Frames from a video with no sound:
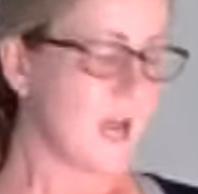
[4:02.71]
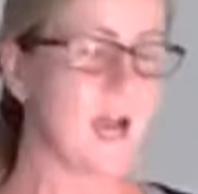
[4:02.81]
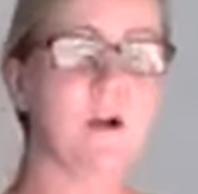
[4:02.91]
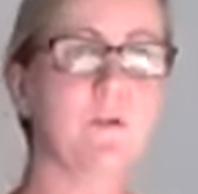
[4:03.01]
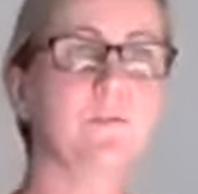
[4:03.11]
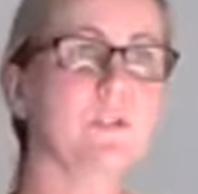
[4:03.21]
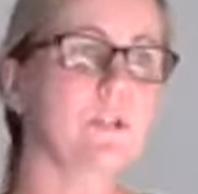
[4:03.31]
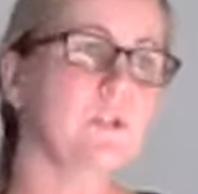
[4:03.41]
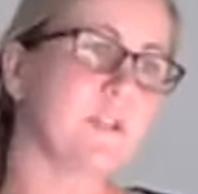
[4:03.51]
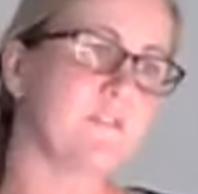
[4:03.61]
How
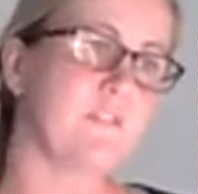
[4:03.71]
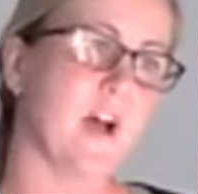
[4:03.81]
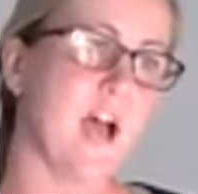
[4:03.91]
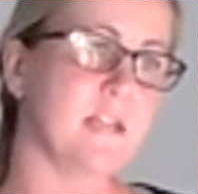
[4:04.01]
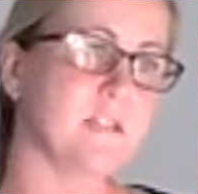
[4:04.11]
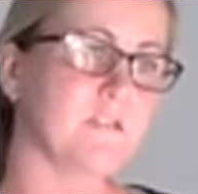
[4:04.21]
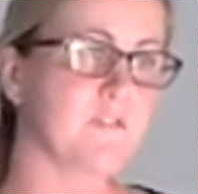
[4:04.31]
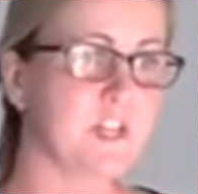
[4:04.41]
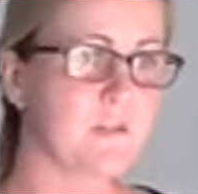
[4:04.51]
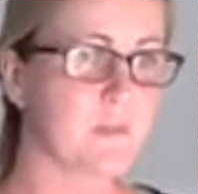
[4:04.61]
you can find
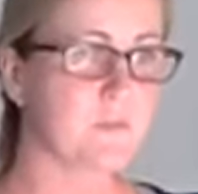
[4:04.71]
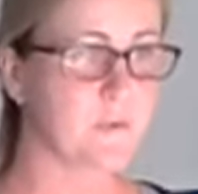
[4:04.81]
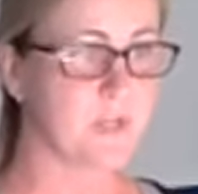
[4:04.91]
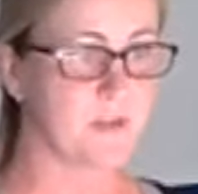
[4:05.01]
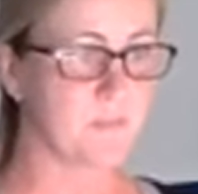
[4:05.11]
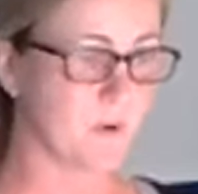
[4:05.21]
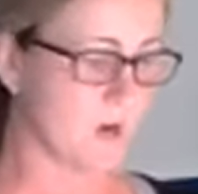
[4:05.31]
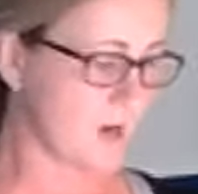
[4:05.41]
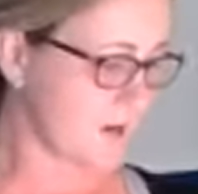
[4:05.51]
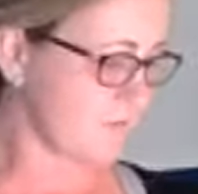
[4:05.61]
freedom through
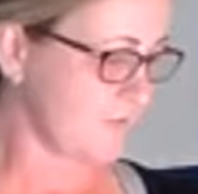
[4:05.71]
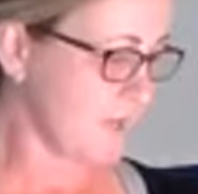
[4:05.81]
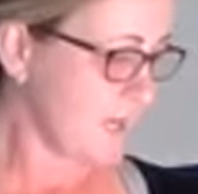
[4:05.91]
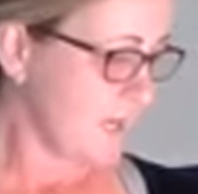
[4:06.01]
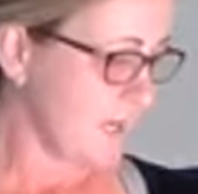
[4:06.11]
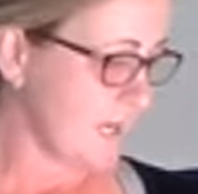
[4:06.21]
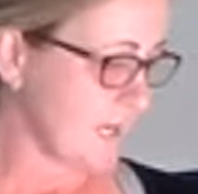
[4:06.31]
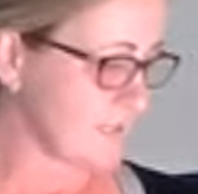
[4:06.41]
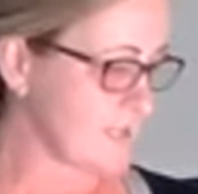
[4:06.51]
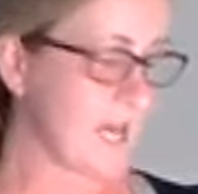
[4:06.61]
improv,
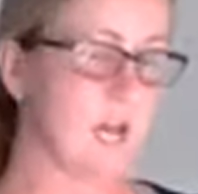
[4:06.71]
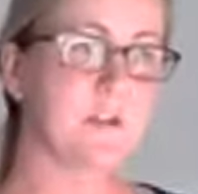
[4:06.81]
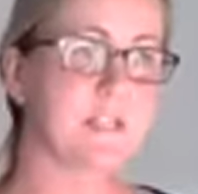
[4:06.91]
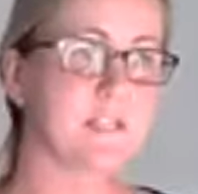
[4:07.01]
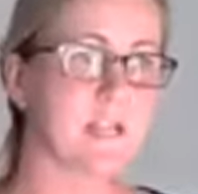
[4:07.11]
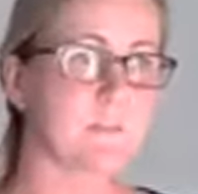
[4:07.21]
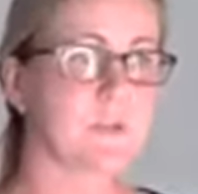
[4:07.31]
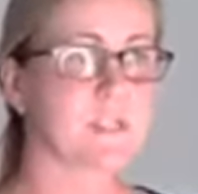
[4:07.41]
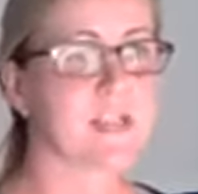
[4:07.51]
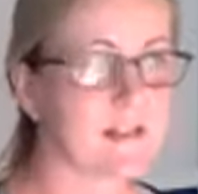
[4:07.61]
and how to
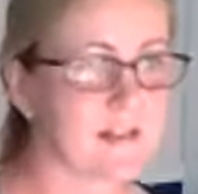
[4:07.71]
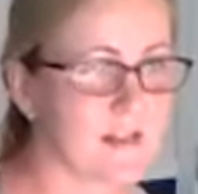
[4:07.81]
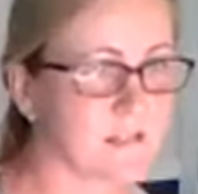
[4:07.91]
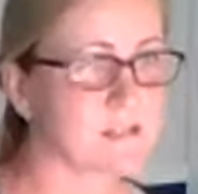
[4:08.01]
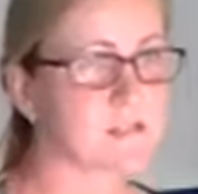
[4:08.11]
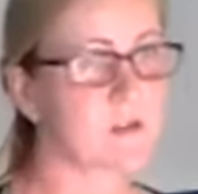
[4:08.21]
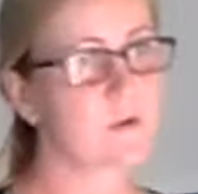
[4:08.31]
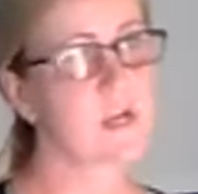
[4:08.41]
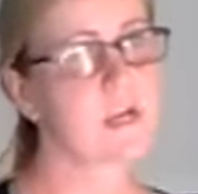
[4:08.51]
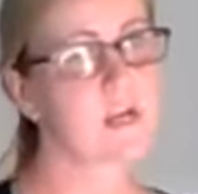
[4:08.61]
contemporary skate on ice.
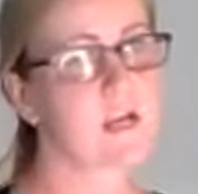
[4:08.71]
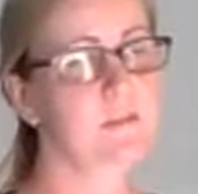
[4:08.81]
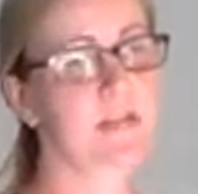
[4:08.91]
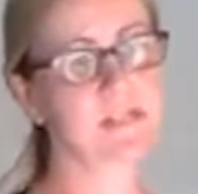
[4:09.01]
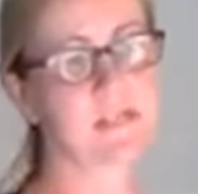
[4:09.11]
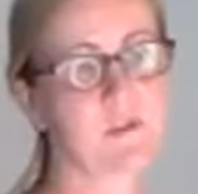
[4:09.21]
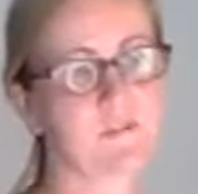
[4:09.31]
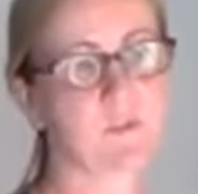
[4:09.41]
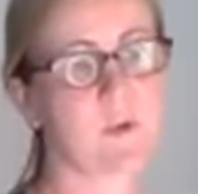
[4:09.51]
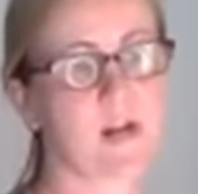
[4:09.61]
So it might seem
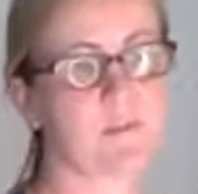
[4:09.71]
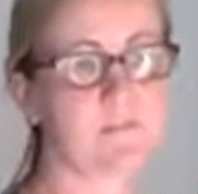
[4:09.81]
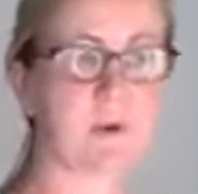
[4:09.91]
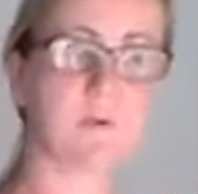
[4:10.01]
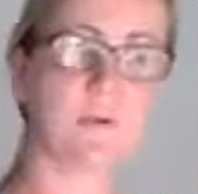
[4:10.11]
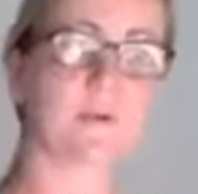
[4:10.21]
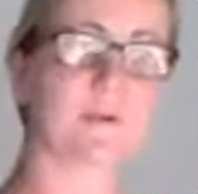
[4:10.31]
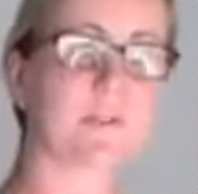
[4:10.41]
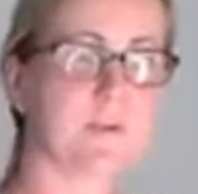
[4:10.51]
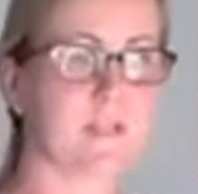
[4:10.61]
overwhelming, but we'll
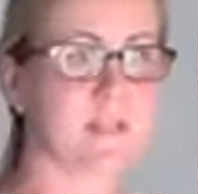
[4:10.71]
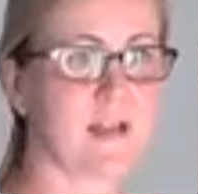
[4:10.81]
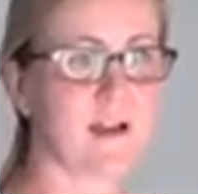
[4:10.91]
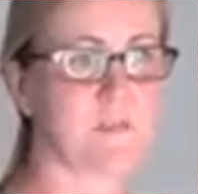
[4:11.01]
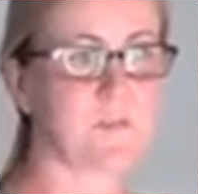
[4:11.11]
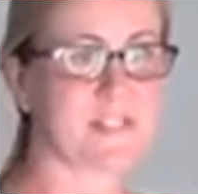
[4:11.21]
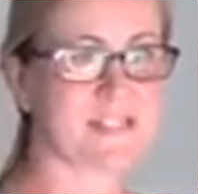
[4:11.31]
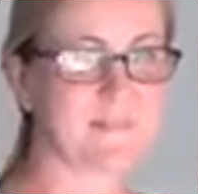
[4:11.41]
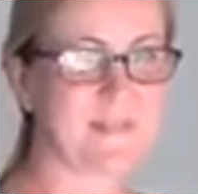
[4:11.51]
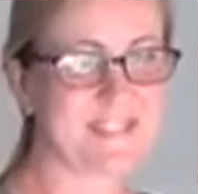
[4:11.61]
go through it one
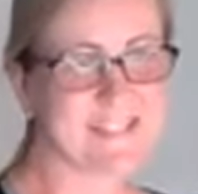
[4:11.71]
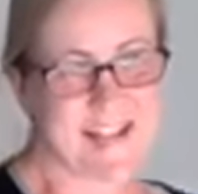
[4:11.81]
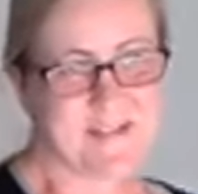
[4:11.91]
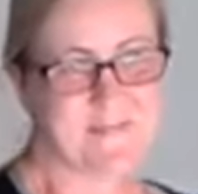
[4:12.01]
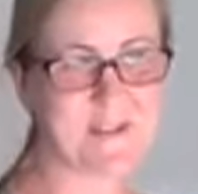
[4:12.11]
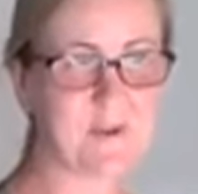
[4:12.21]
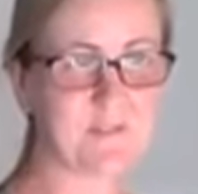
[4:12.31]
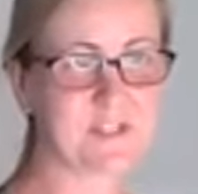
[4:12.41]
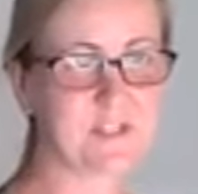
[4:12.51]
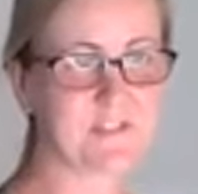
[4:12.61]
step at a time, and
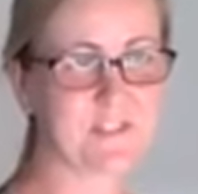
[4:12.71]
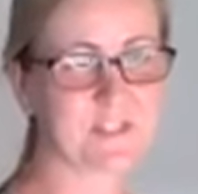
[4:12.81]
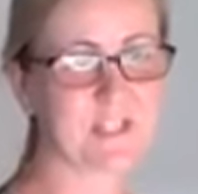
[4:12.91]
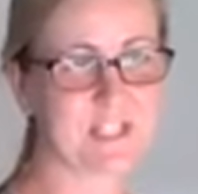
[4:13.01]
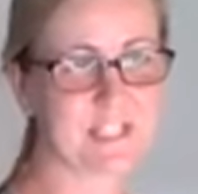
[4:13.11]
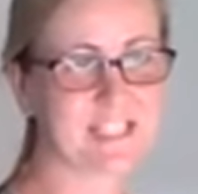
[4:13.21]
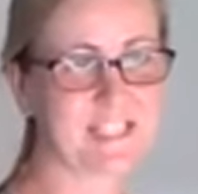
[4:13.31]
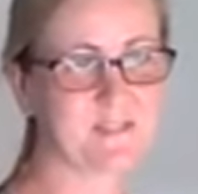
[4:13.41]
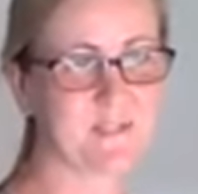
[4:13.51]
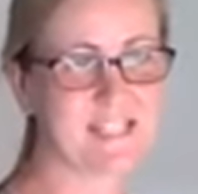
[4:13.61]
hopefully you'll feel good
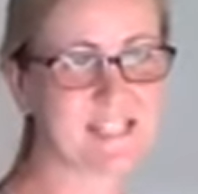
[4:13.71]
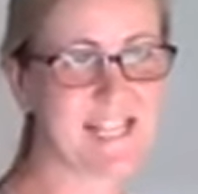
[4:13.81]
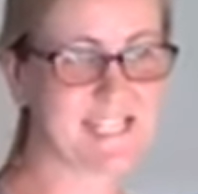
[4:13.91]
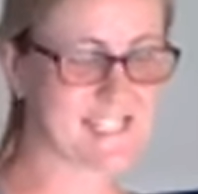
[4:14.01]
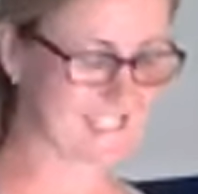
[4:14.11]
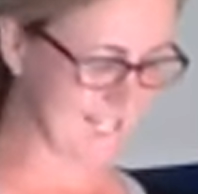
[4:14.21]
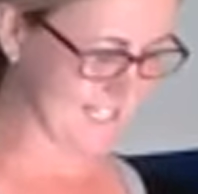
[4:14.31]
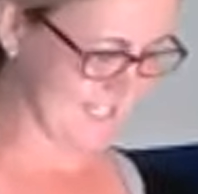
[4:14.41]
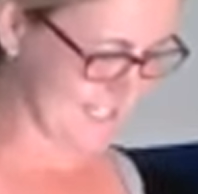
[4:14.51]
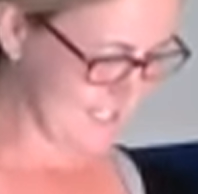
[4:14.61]
when this class is
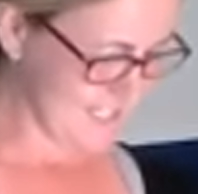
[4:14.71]
done.